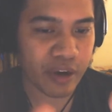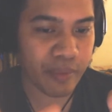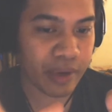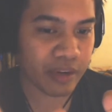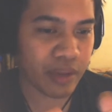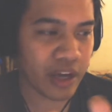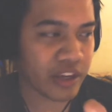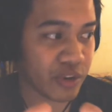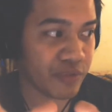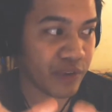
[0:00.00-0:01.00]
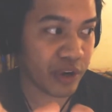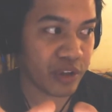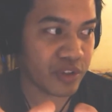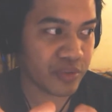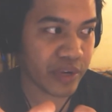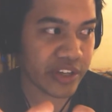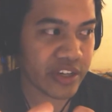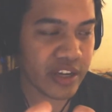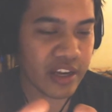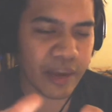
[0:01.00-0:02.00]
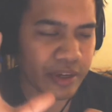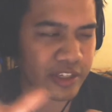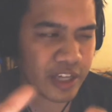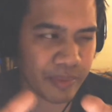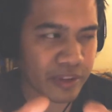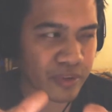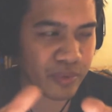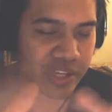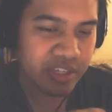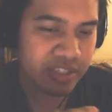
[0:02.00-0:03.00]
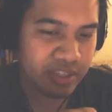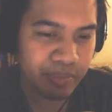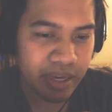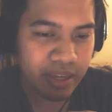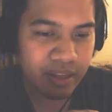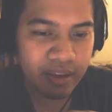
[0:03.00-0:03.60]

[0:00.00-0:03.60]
Am I going to block? You're in very close range. I'm going to talk about the ranges in a bit.